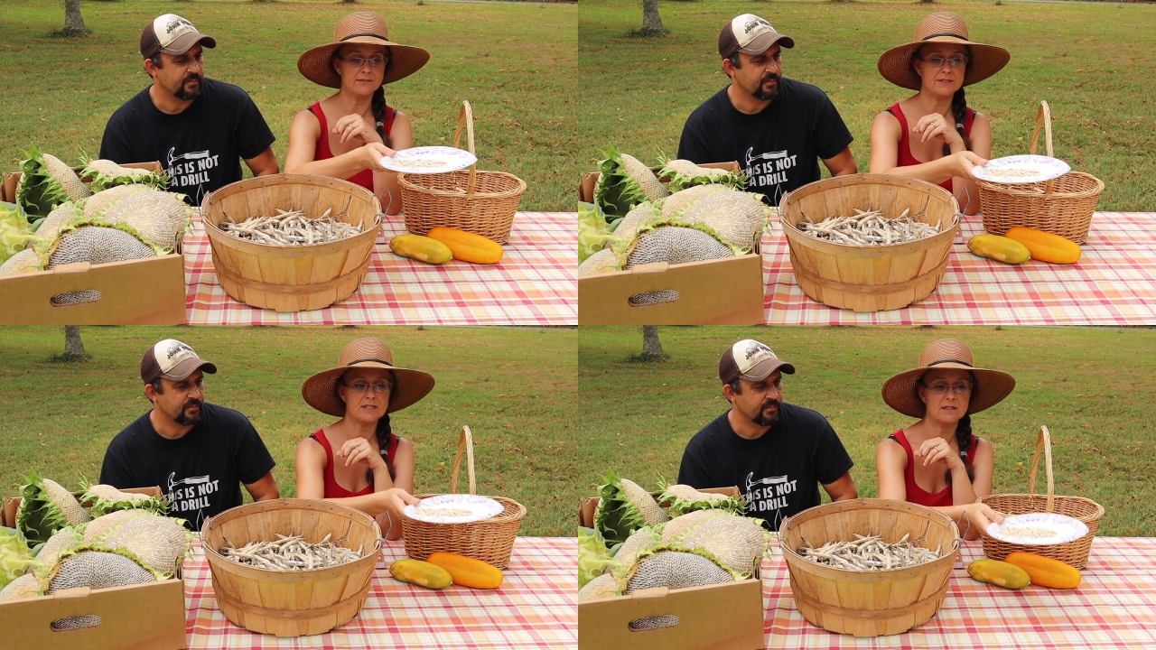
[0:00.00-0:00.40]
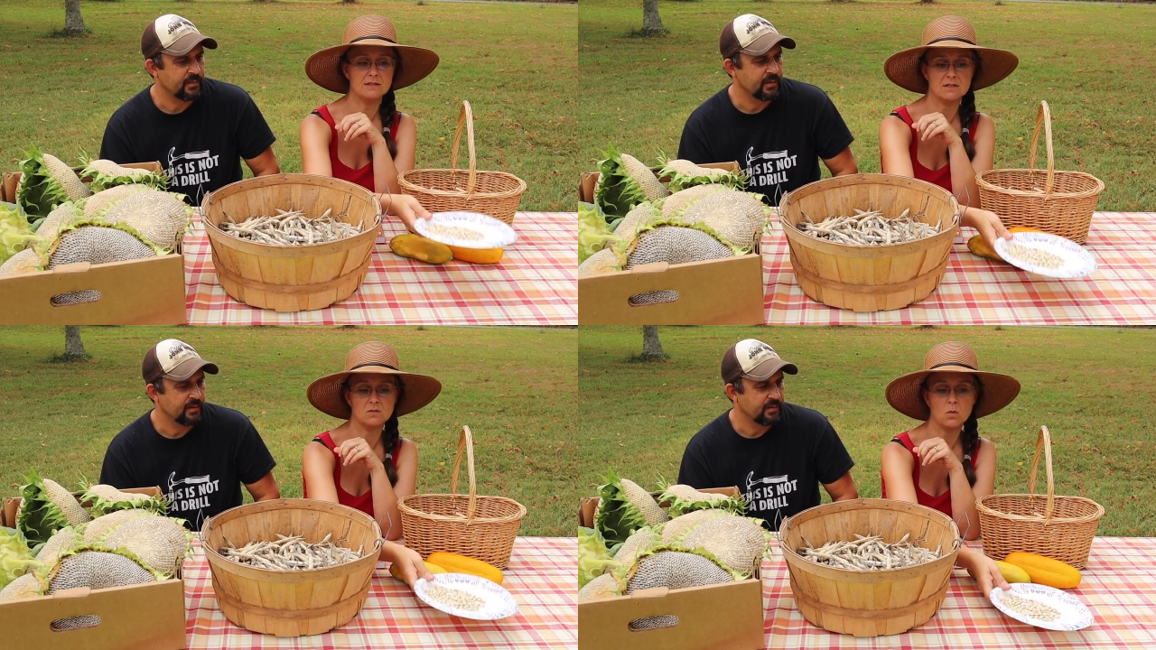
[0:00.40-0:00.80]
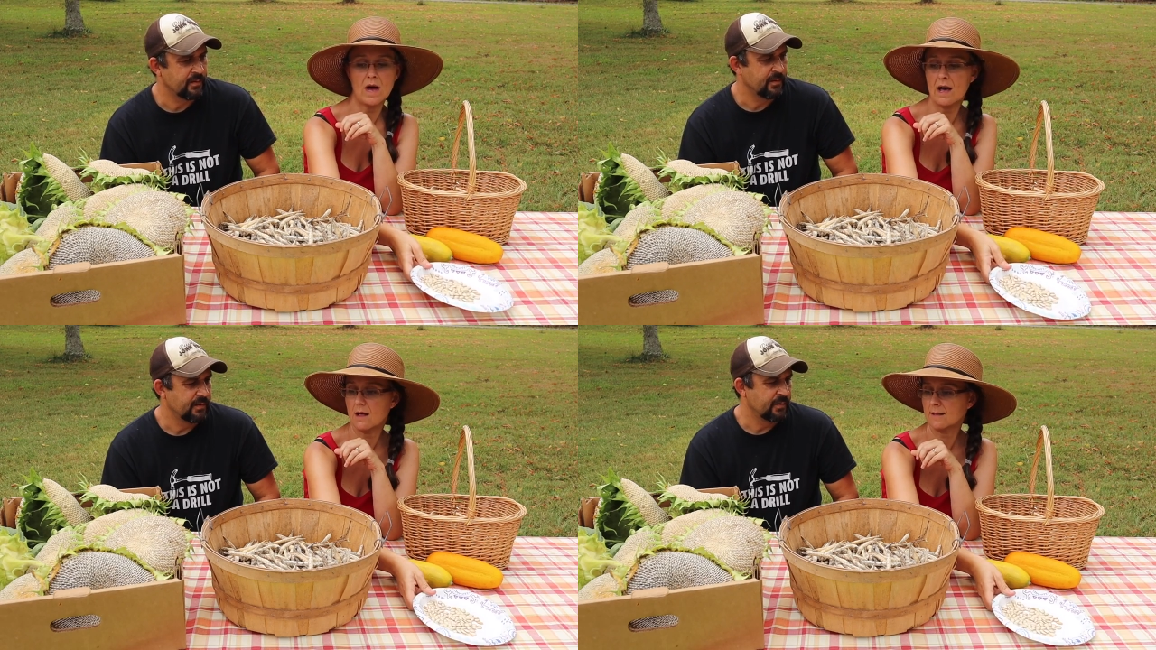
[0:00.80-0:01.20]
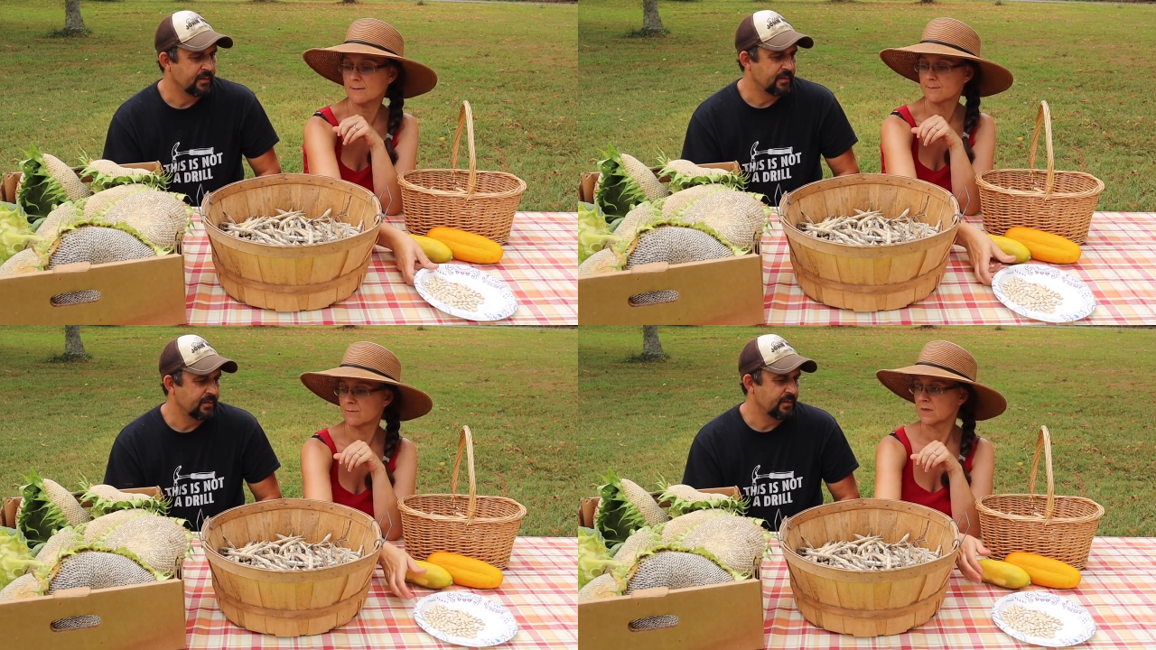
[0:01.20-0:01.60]
Speaker 1: of seeds as well.
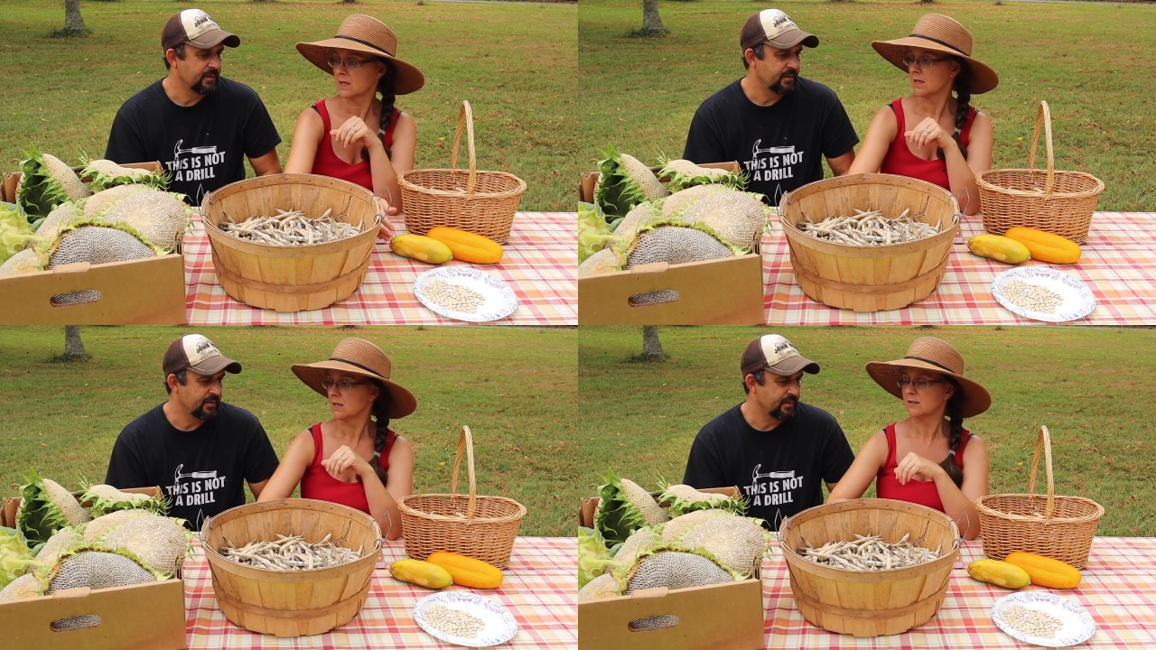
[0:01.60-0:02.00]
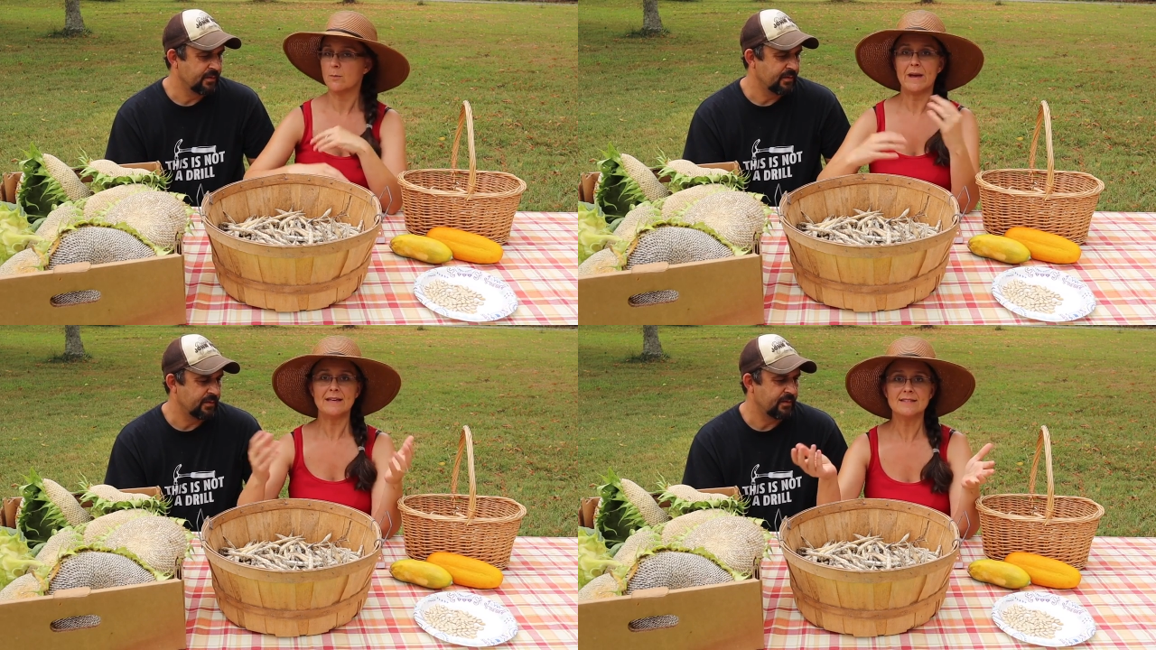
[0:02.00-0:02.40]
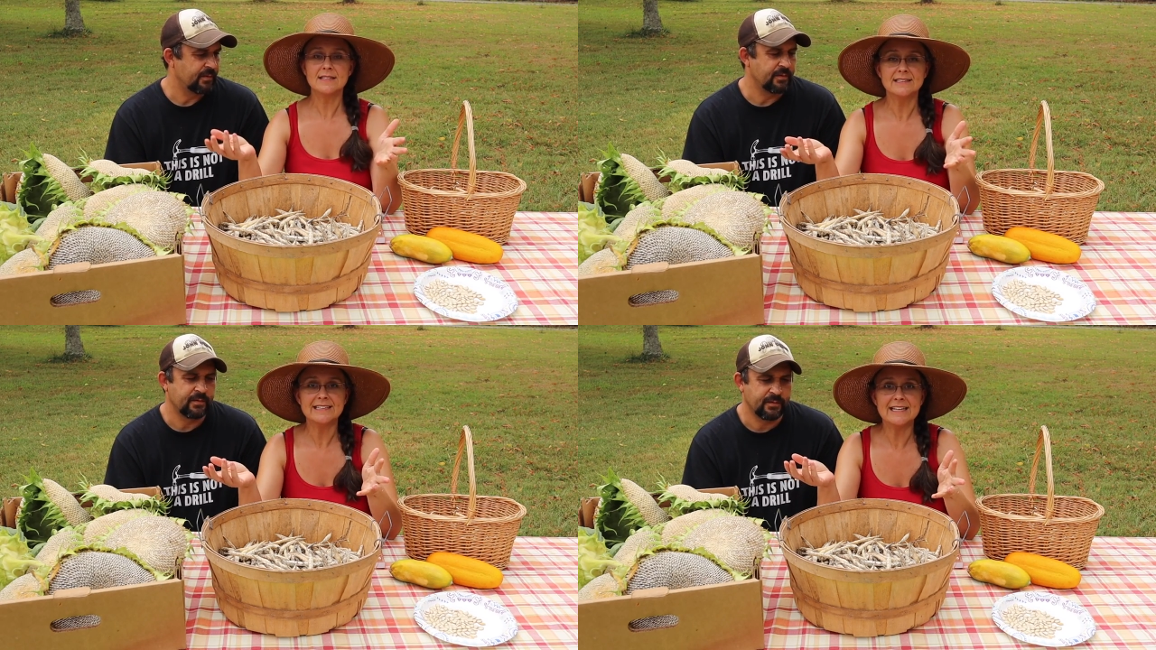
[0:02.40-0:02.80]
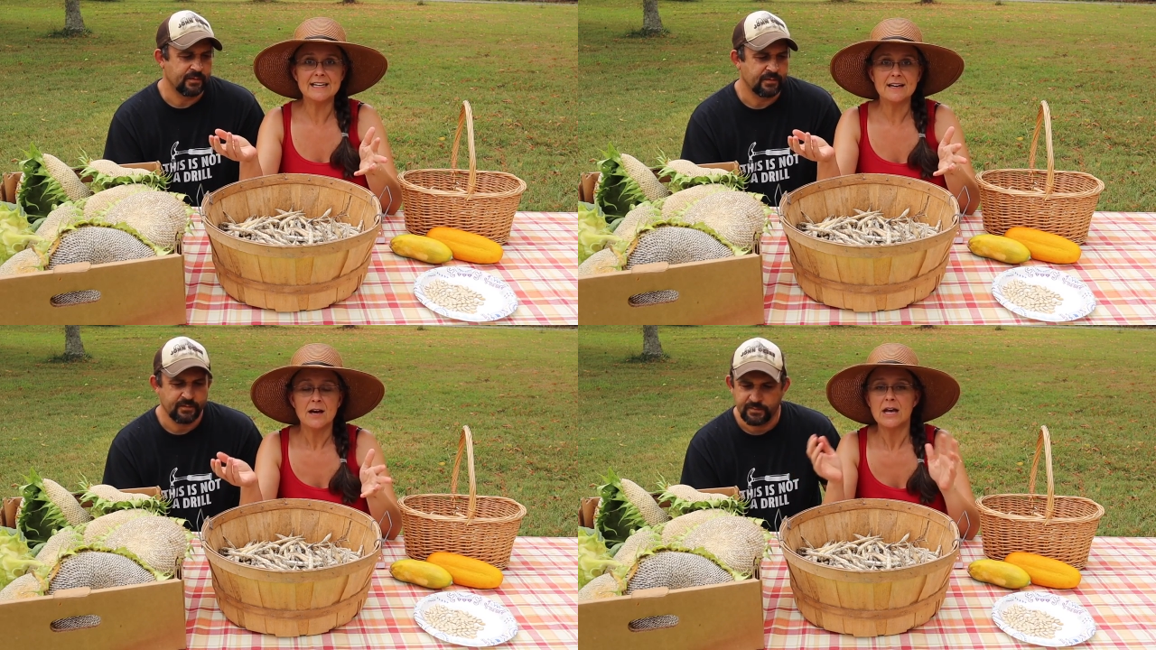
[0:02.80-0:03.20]
So
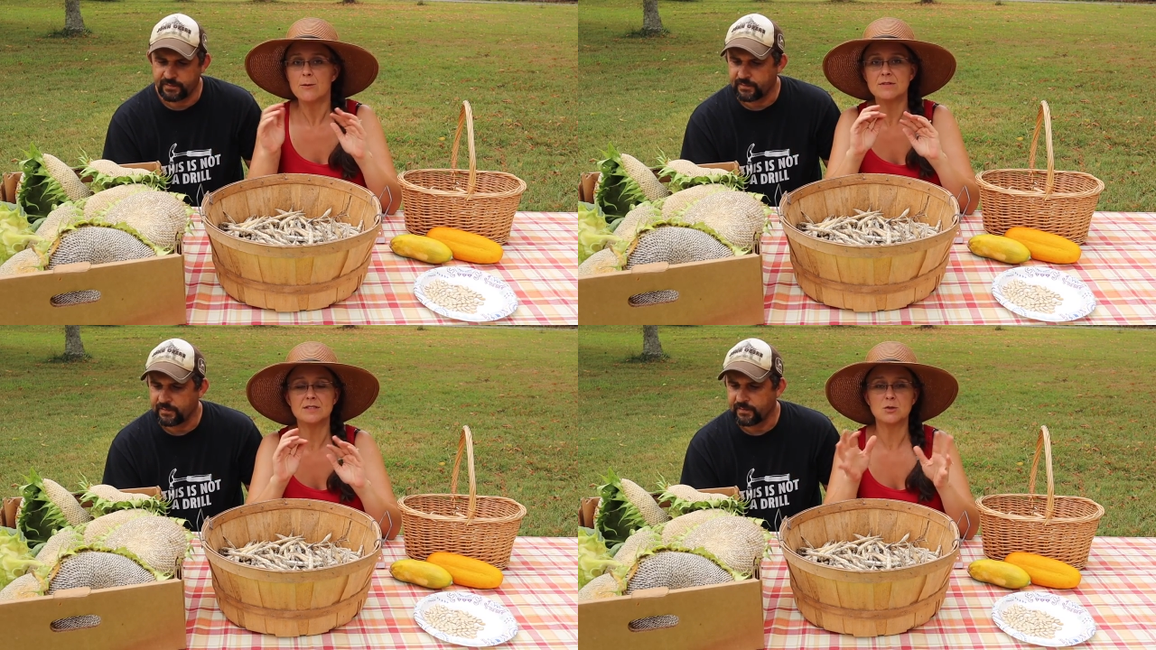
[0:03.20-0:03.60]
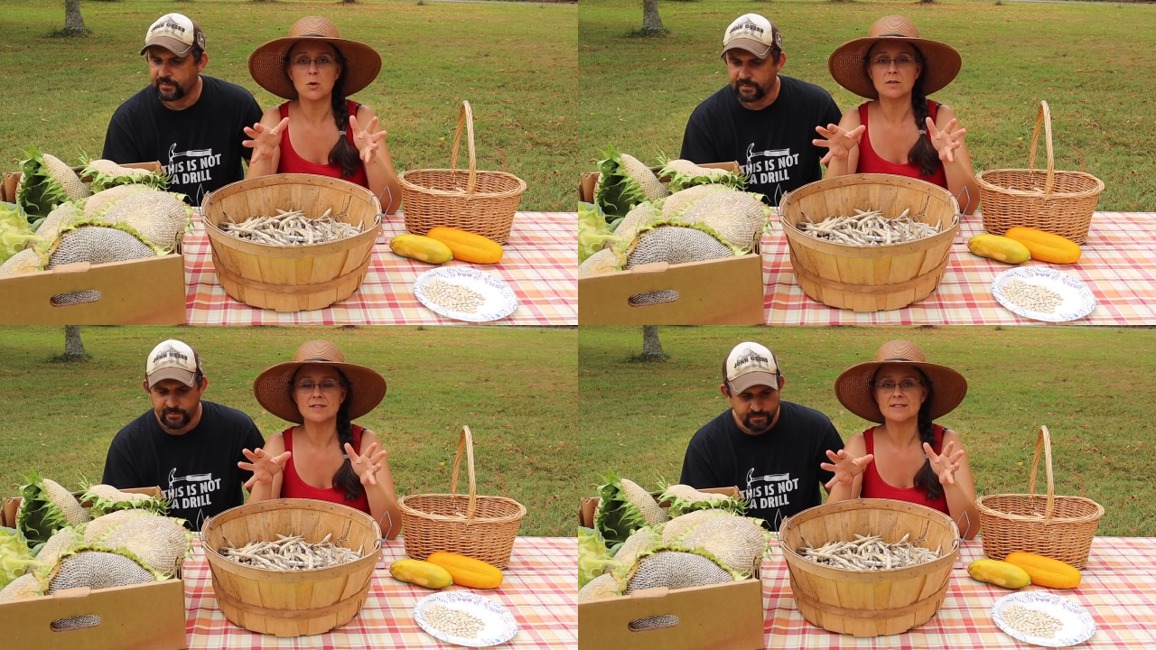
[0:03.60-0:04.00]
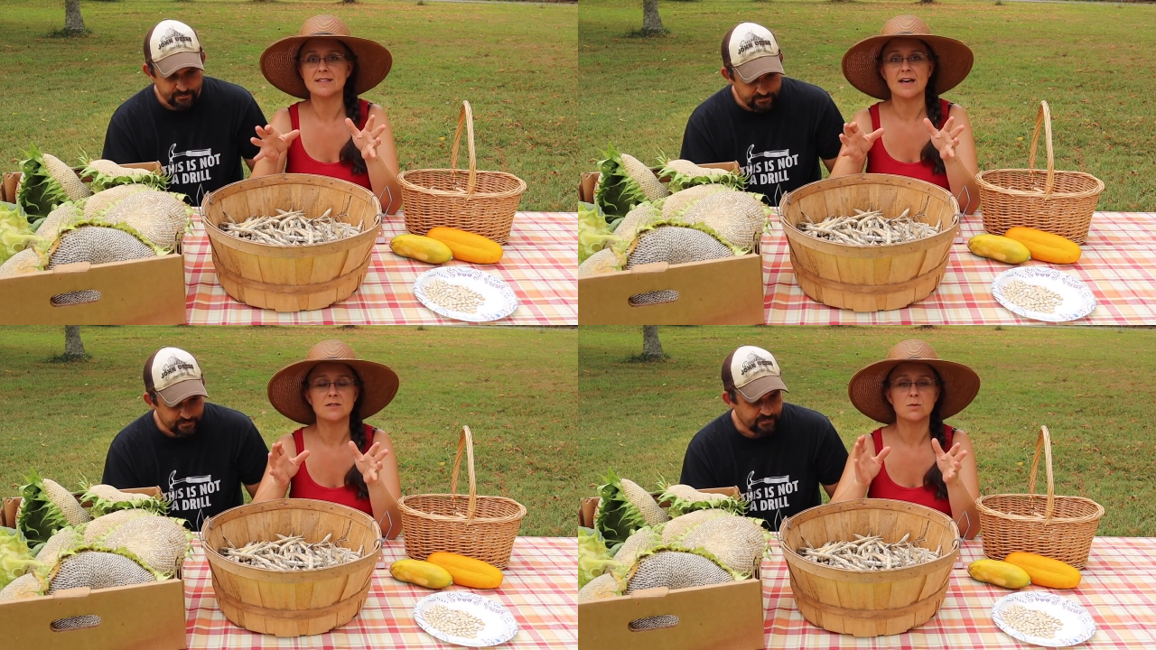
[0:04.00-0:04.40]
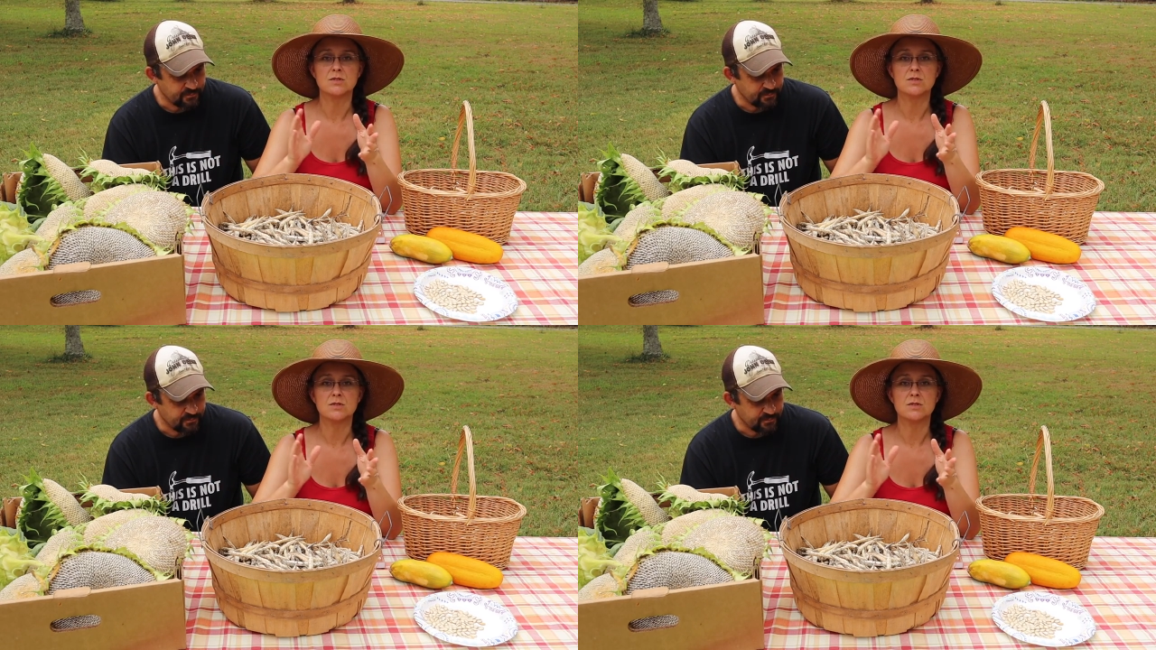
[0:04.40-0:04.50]
basically, it was a total success.